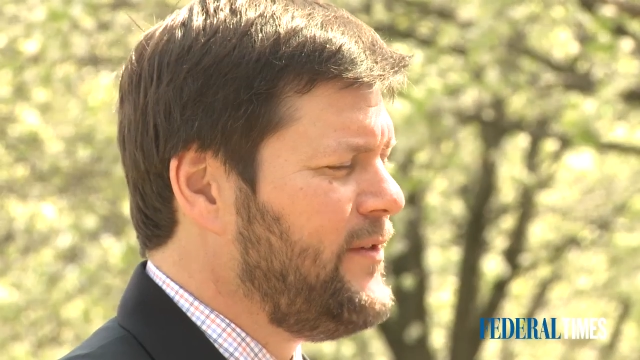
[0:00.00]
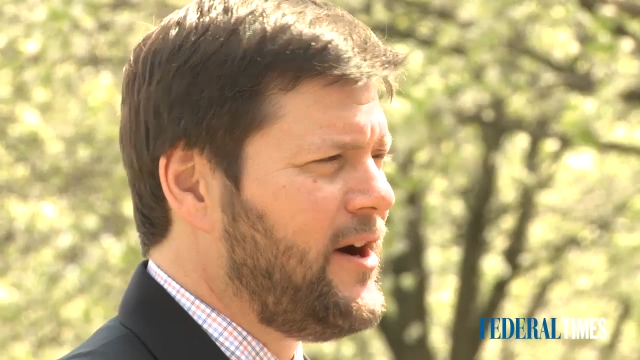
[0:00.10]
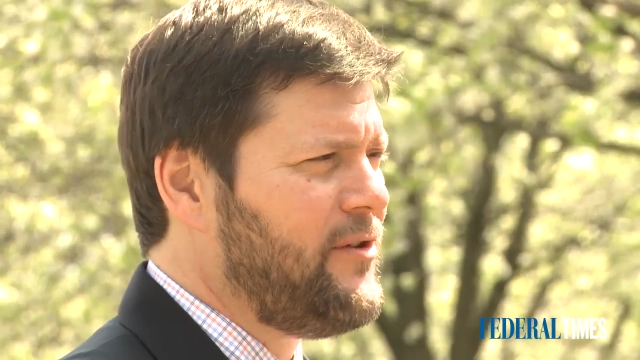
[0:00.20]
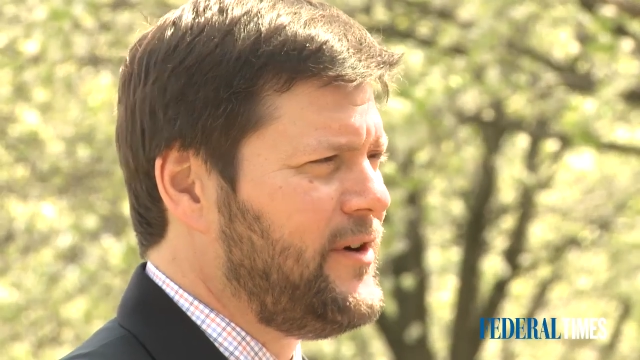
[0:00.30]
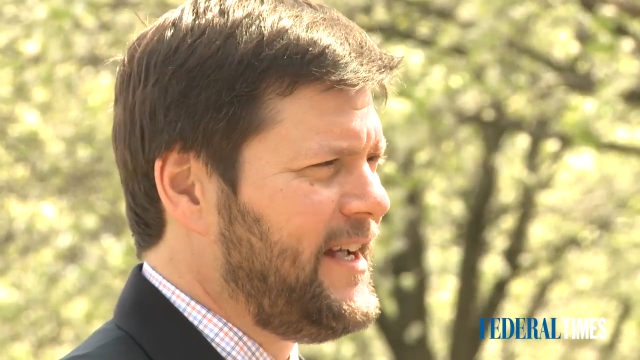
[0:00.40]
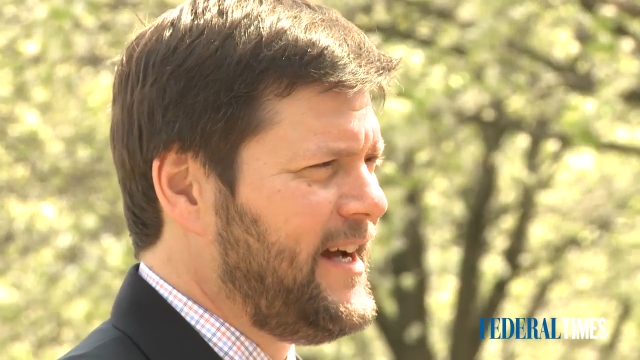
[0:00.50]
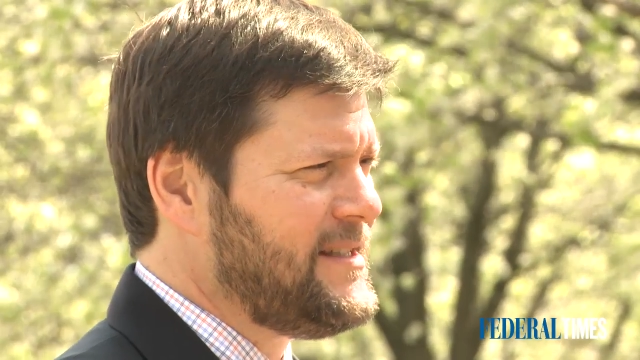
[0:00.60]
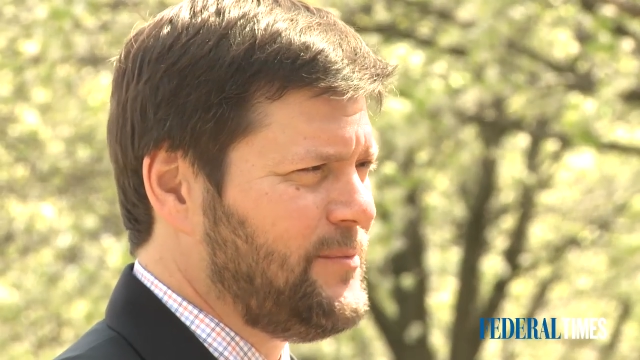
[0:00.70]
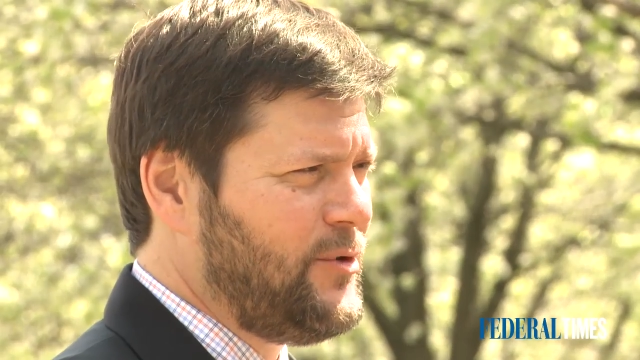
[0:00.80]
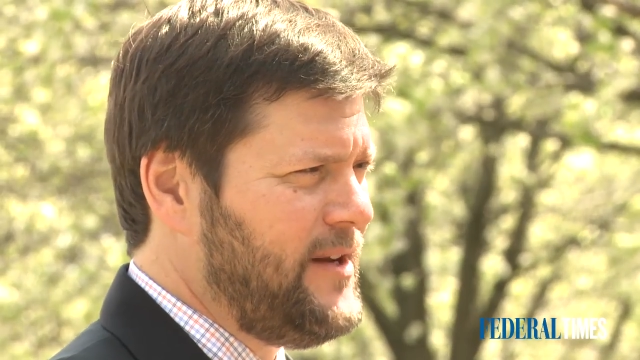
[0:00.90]
We've already got
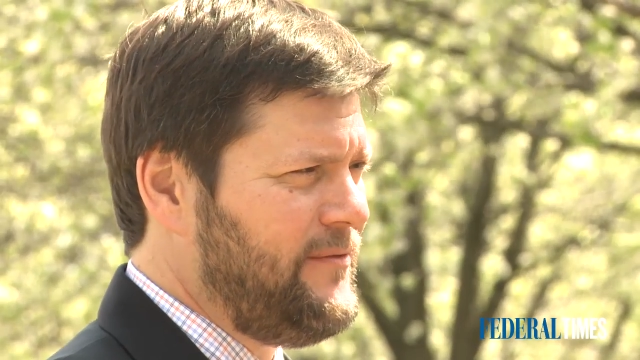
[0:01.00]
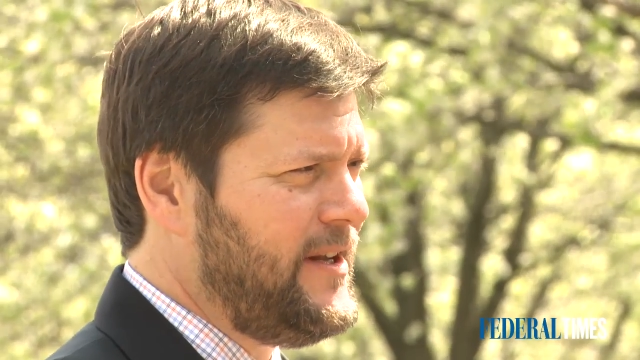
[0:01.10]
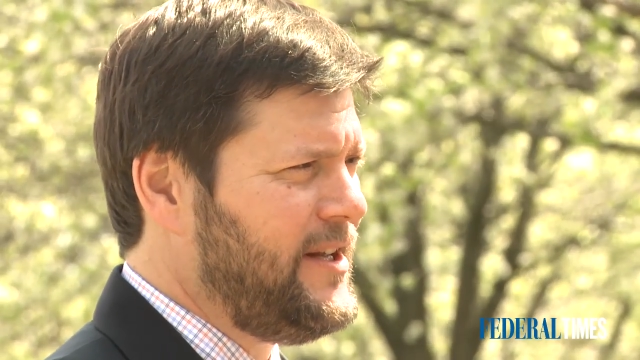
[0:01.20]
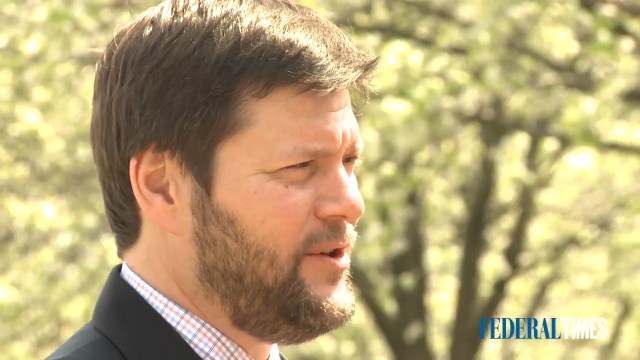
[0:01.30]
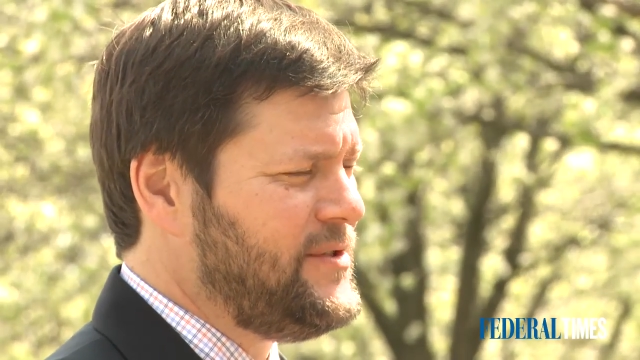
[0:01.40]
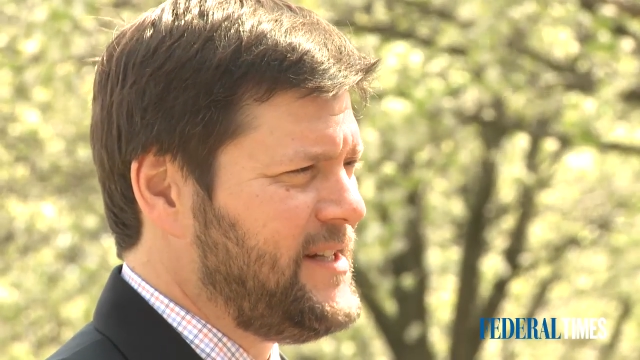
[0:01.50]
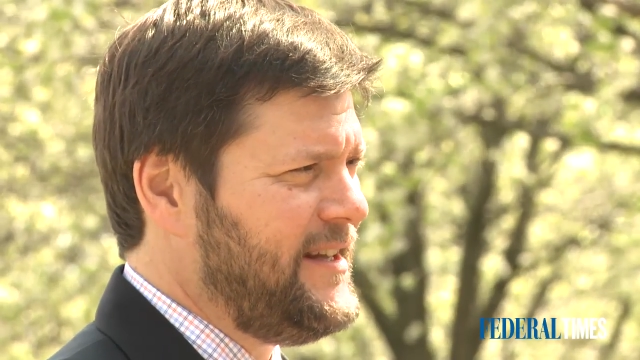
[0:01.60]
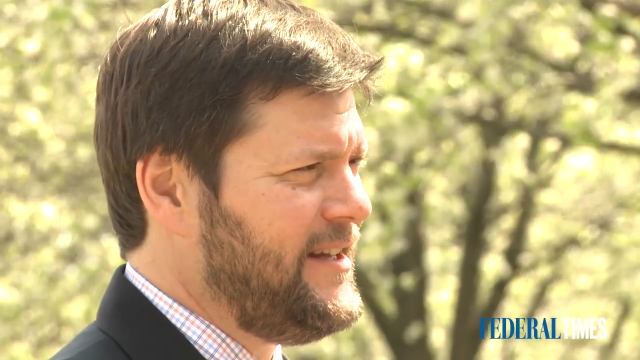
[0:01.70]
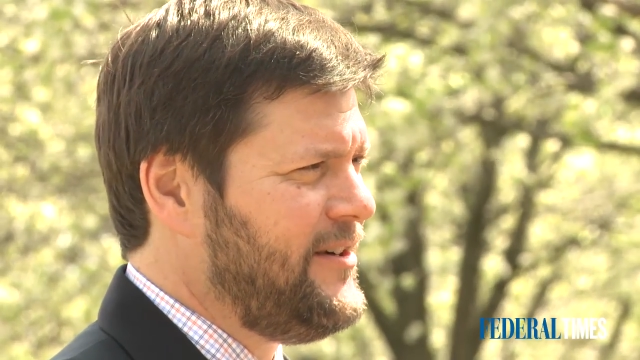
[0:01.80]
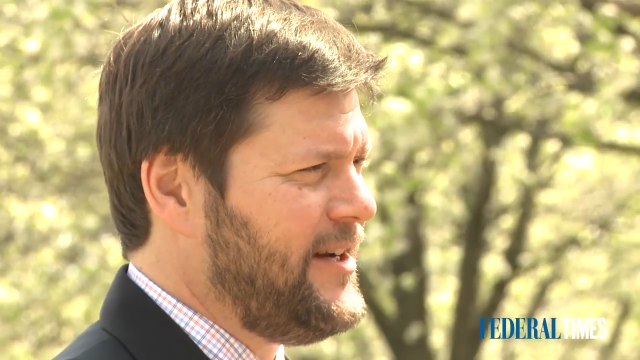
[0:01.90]
some great videos
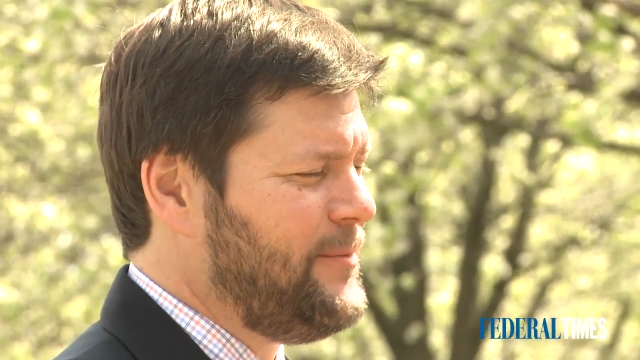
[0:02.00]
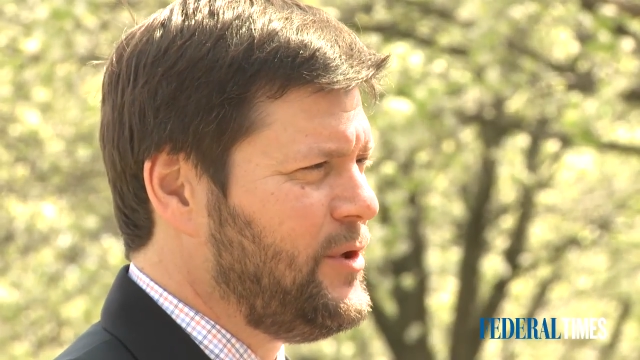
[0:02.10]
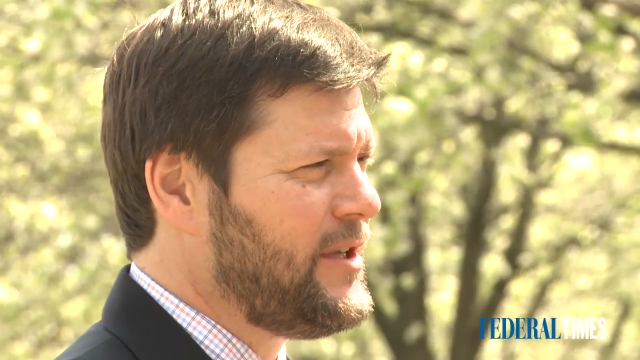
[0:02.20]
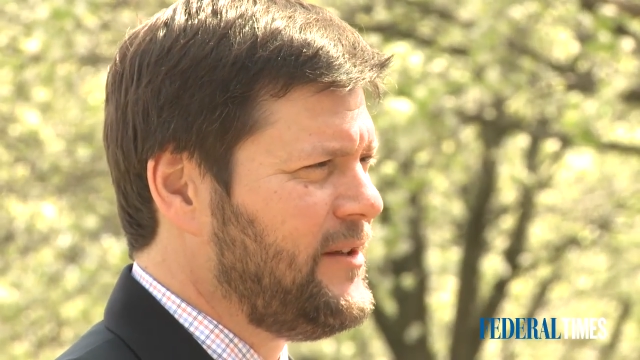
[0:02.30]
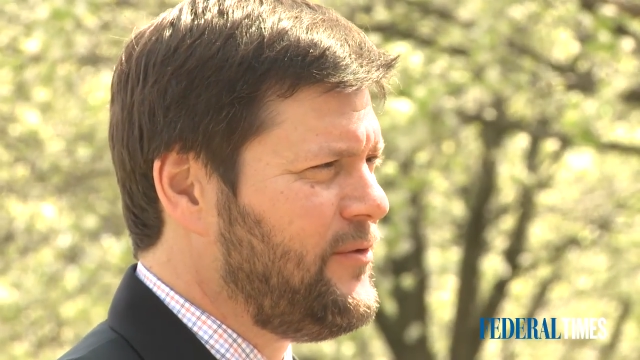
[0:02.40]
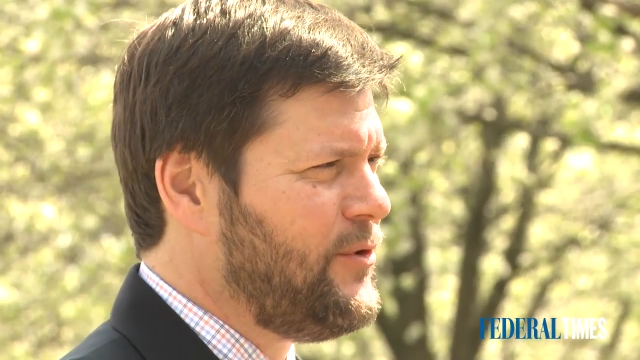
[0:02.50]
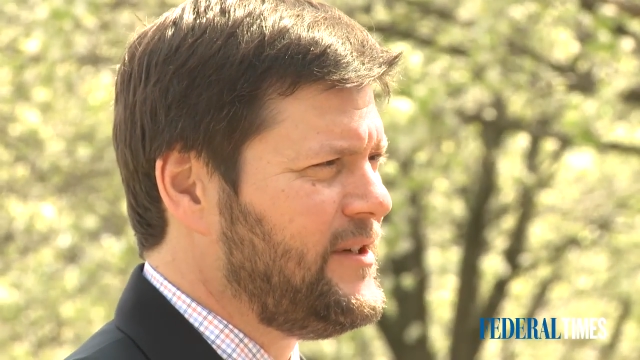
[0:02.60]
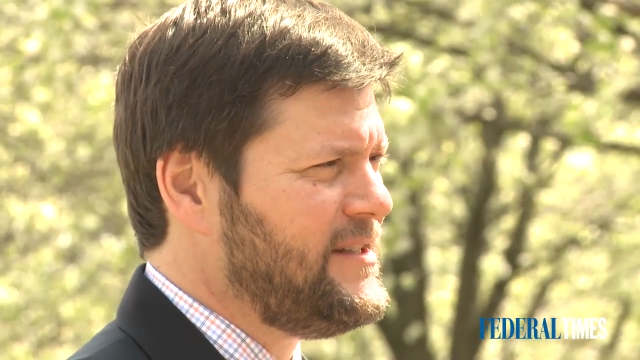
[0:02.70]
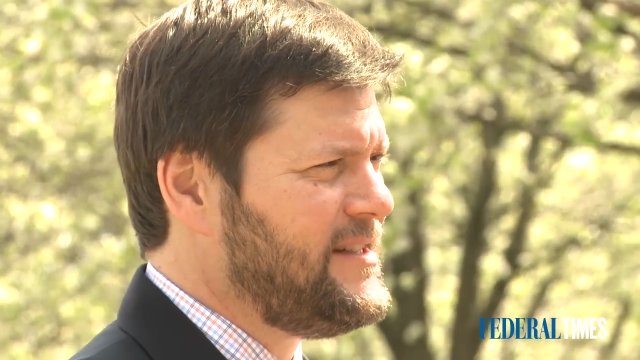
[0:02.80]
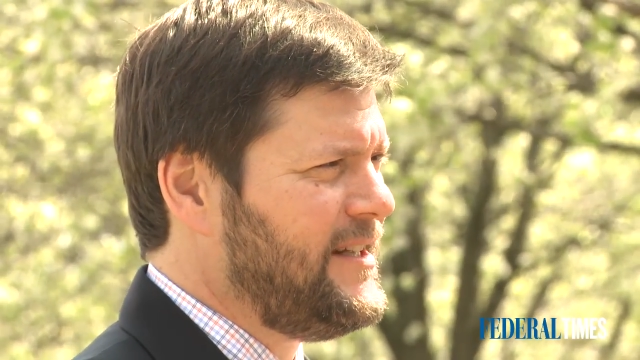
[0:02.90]
on there and I'm looking
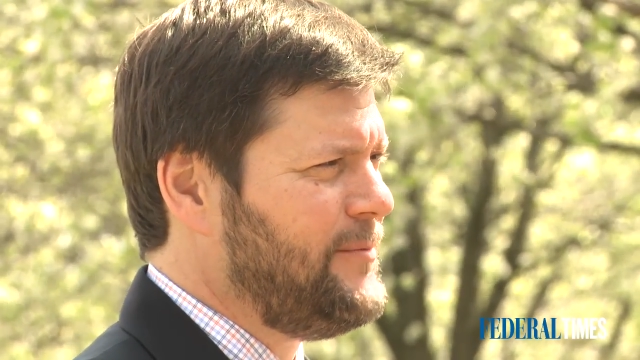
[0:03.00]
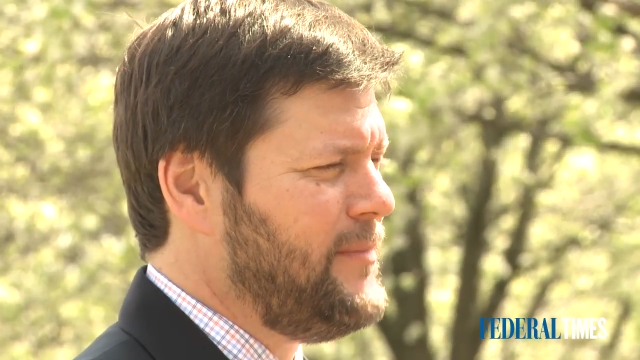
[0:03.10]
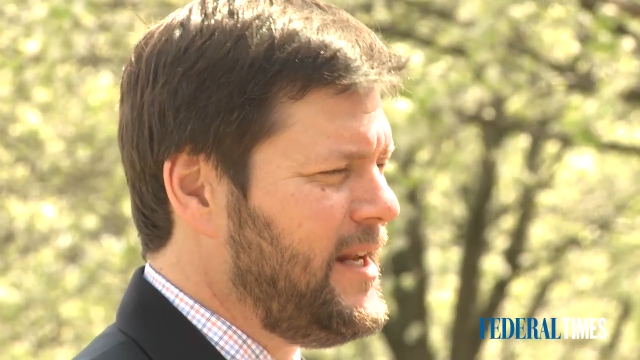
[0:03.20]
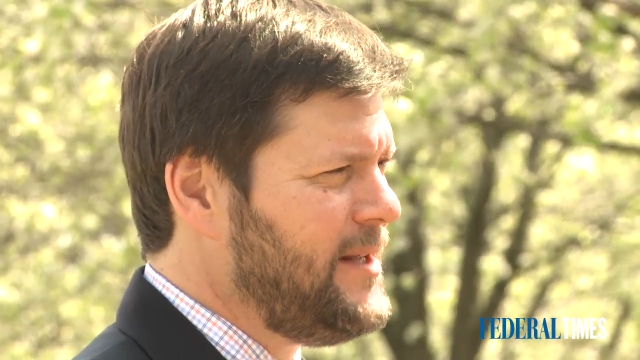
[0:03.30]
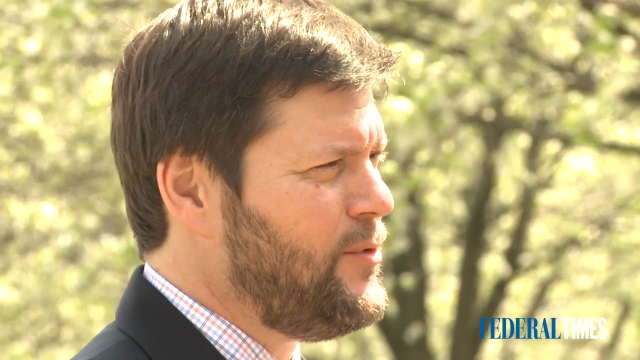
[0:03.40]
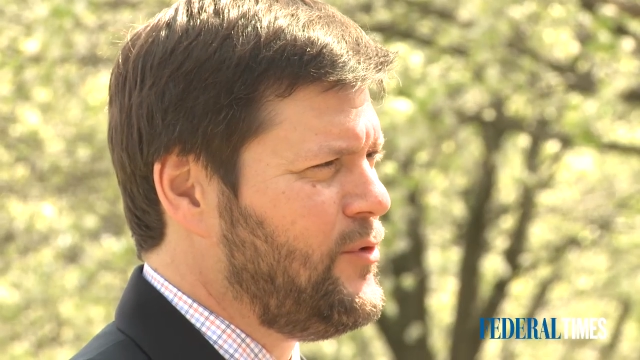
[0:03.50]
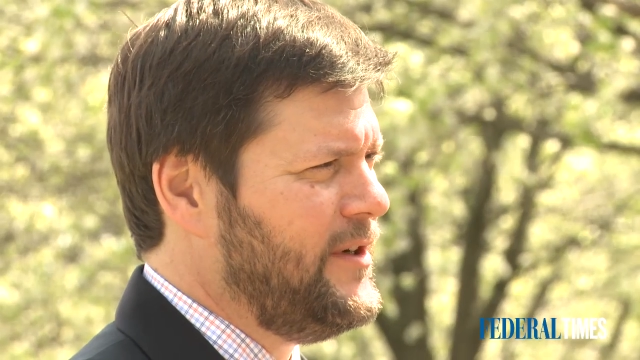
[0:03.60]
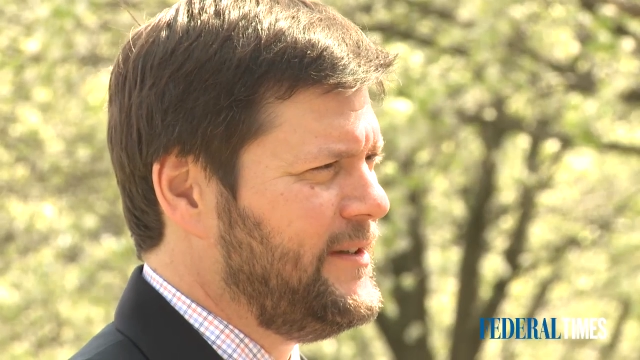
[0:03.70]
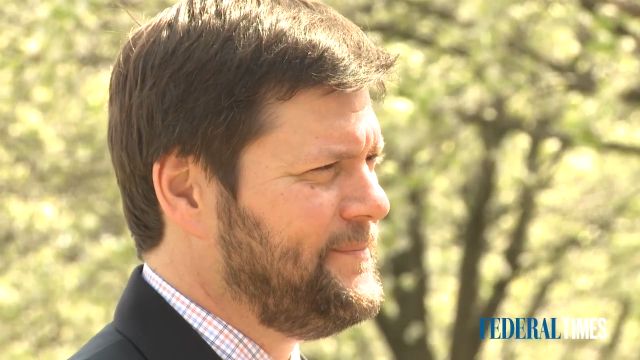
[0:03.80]
forward to seeing many more.